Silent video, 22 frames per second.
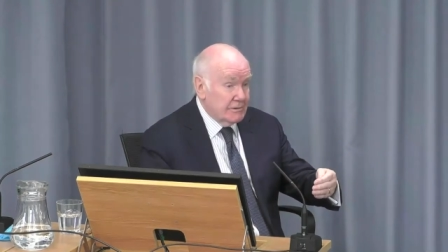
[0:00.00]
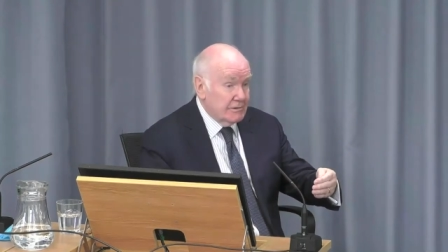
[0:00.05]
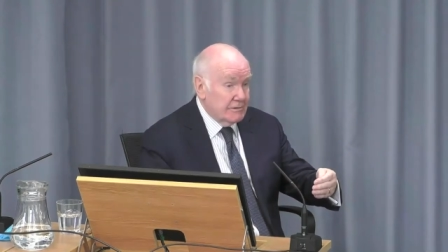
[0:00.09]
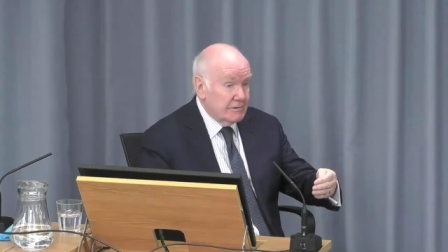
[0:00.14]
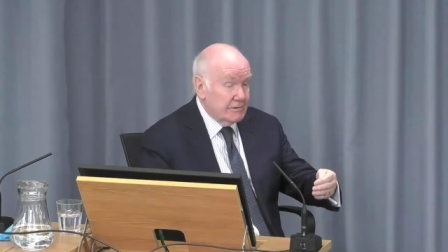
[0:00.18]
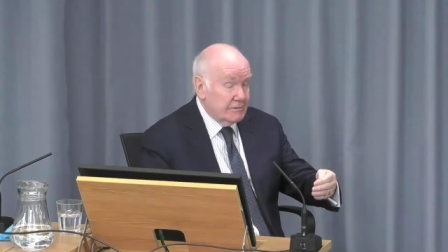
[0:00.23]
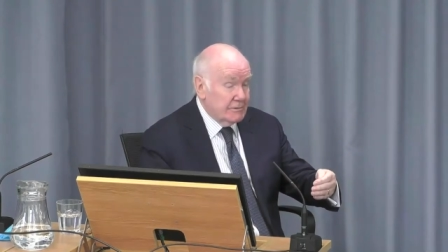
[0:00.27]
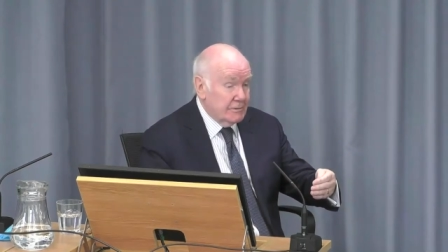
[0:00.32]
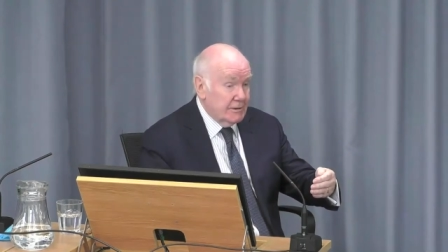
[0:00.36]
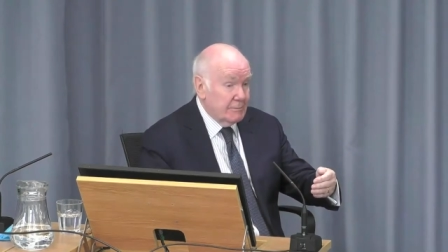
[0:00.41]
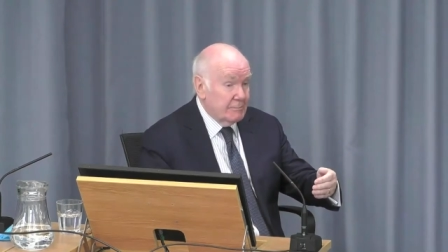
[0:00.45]

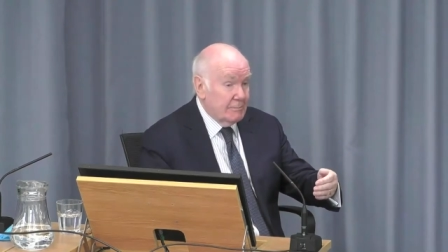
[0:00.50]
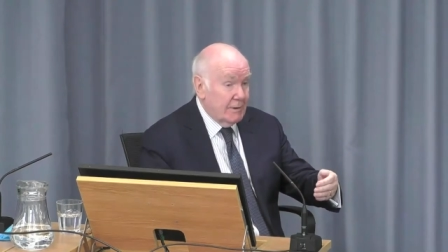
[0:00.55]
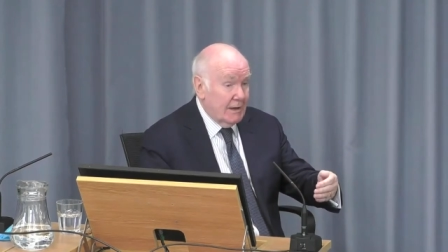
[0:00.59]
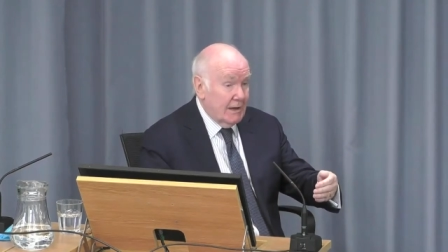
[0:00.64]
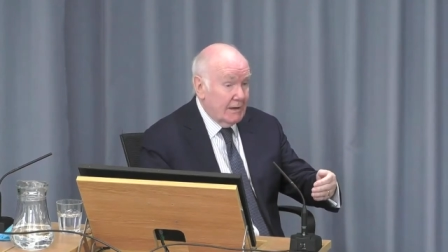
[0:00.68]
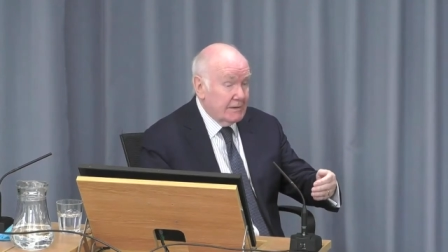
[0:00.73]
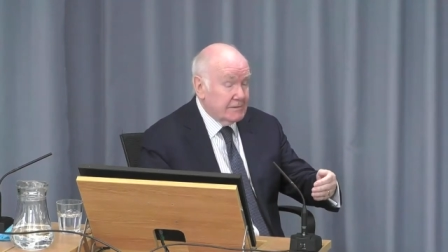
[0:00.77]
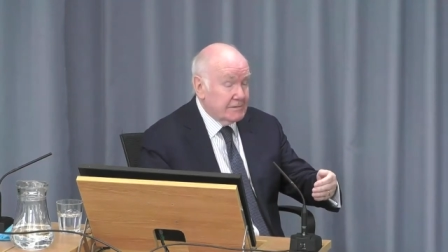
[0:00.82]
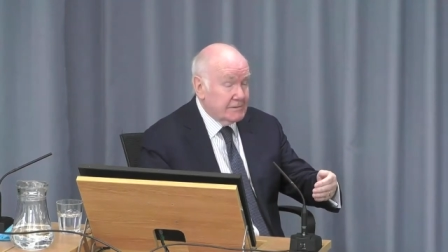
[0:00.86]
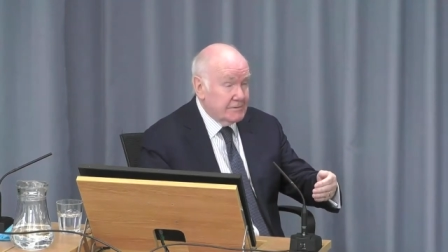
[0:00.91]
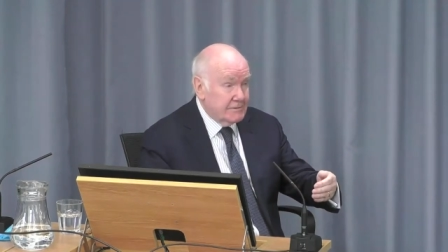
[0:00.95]
that going
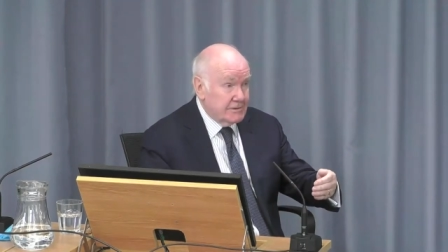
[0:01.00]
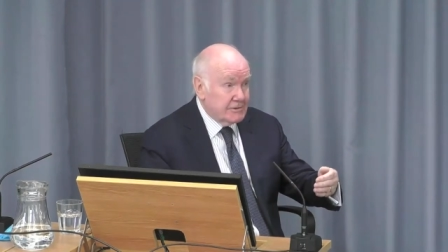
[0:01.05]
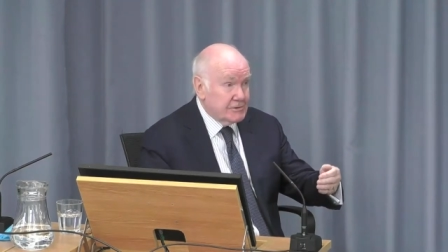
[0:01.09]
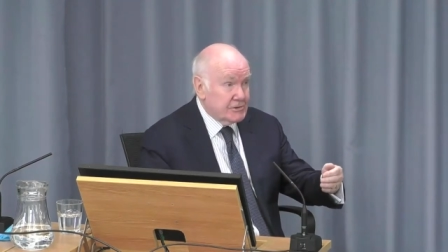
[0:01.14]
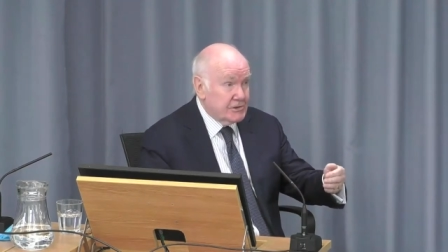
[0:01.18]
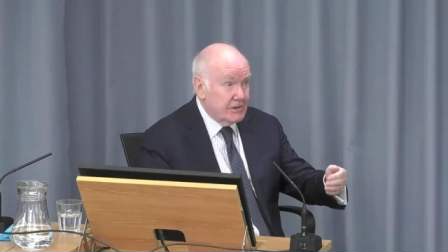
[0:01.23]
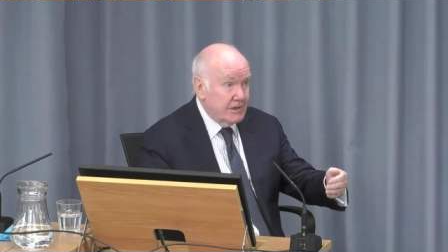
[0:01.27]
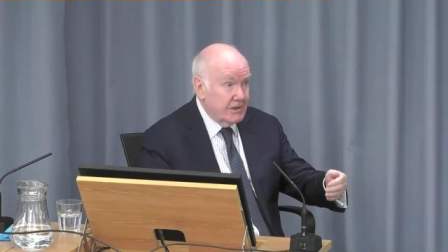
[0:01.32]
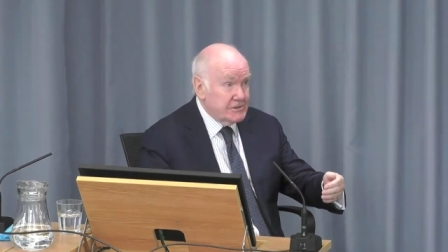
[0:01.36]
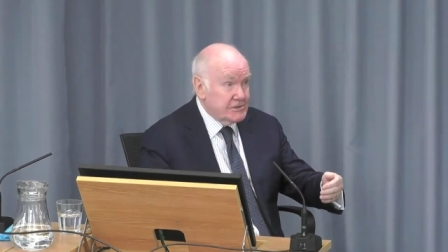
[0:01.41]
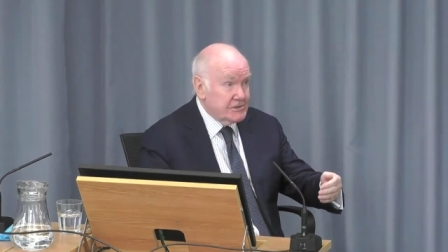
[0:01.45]
back to the
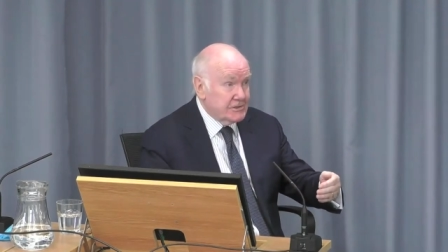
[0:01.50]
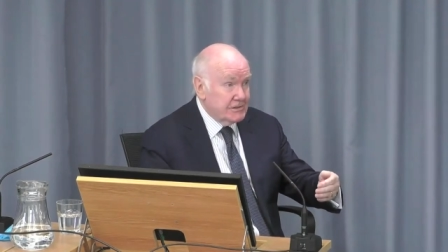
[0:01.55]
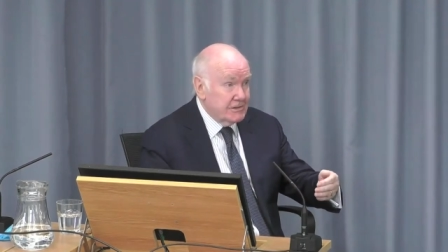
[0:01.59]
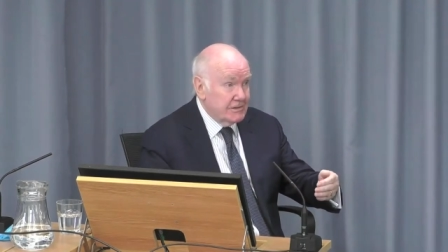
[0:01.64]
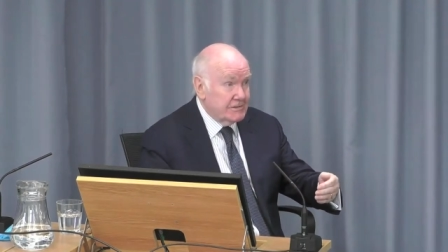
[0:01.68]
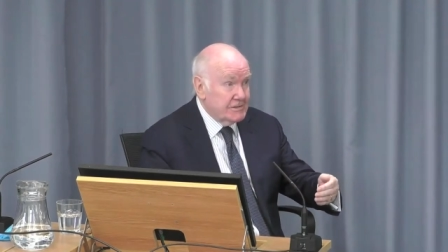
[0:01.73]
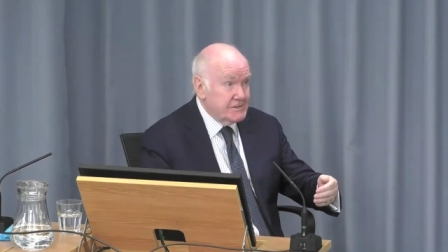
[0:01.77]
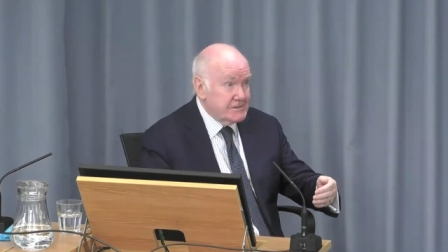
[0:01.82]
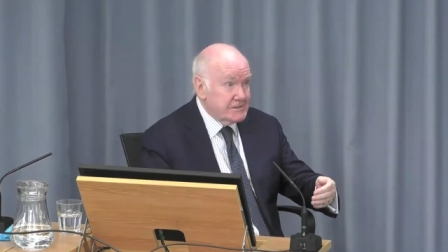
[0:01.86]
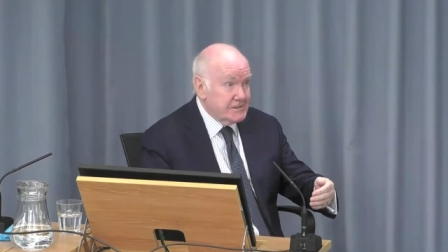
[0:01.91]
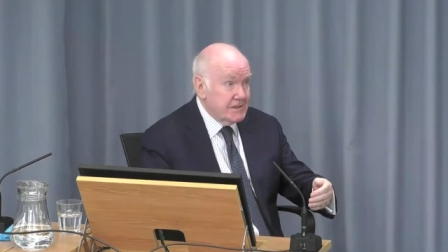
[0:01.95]

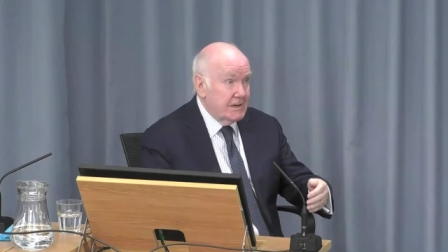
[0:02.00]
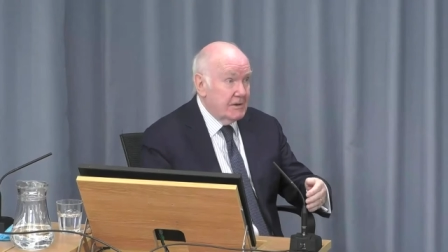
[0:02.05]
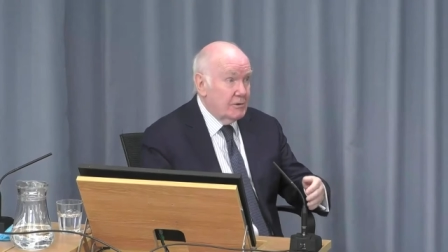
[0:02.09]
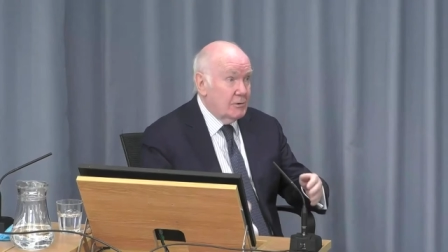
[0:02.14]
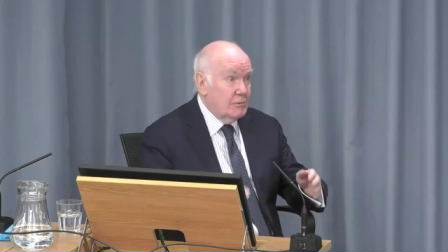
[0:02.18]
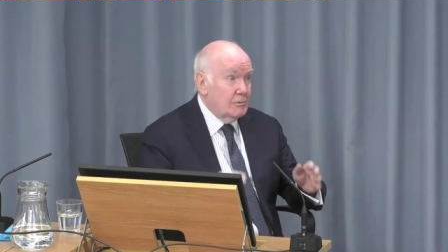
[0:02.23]
Treasury to say,